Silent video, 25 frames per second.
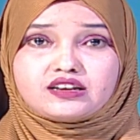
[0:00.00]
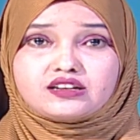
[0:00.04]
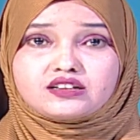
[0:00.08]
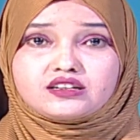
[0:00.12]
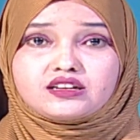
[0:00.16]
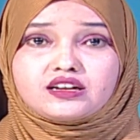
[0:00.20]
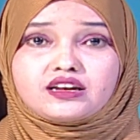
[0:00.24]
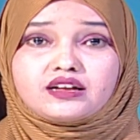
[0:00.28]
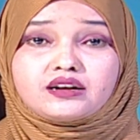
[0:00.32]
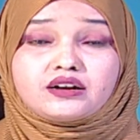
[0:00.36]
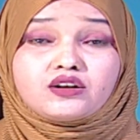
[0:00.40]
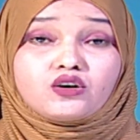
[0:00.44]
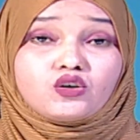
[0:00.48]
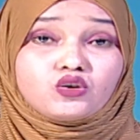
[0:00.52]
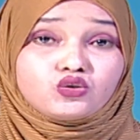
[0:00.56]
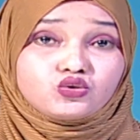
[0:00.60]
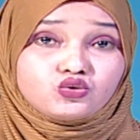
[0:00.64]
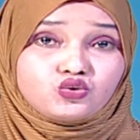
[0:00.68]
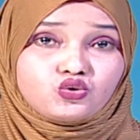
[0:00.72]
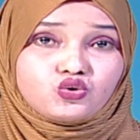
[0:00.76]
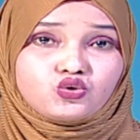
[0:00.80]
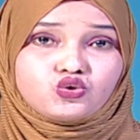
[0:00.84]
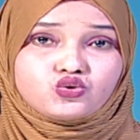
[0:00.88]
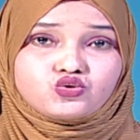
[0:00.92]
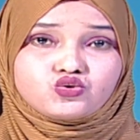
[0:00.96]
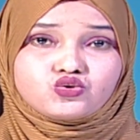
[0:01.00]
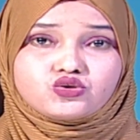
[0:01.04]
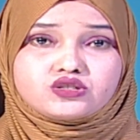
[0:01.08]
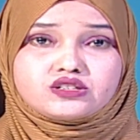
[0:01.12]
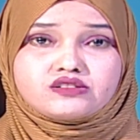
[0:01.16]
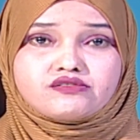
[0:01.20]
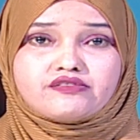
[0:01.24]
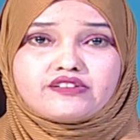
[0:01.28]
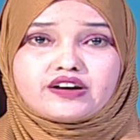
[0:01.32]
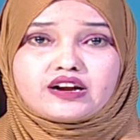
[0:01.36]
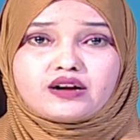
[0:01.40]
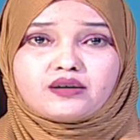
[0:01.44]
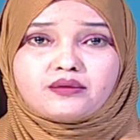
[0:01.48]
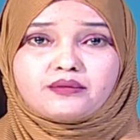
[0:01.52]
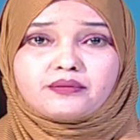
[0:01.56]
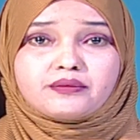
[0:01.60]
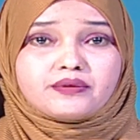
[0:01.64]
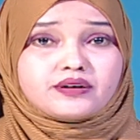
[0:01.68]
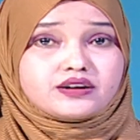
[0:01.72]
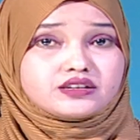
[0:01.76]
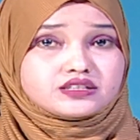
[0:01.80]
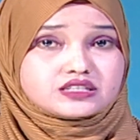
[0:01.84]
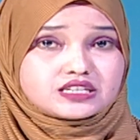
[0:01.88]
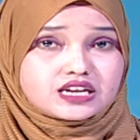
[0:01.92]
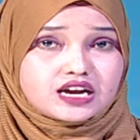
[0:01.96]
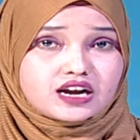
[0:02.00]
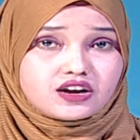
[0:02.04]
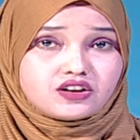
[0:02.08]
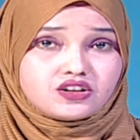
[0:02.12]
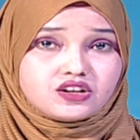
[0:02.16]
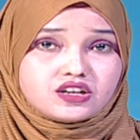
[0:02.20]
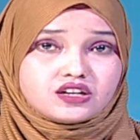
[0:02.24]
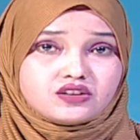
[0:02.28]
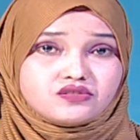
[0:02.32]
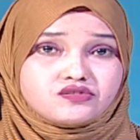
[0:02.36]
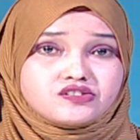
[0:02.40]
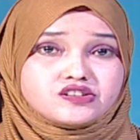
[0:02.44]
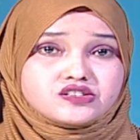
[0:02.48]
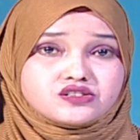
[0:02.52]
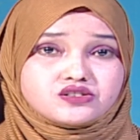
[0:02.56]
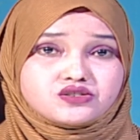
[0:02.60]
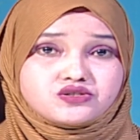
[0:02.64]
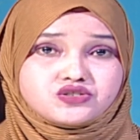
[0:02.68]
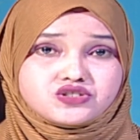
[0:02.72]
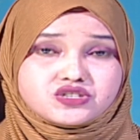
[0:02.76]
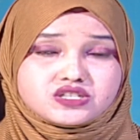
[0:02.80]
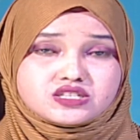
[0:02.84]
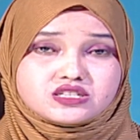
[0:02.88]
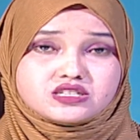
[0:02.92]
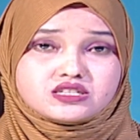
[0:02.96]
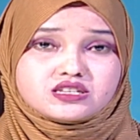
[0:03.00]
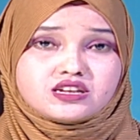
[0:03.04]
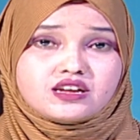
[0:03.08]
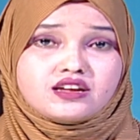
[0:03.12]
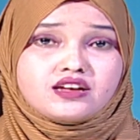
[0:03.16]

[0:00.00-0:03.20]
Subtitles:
in order to develop target resources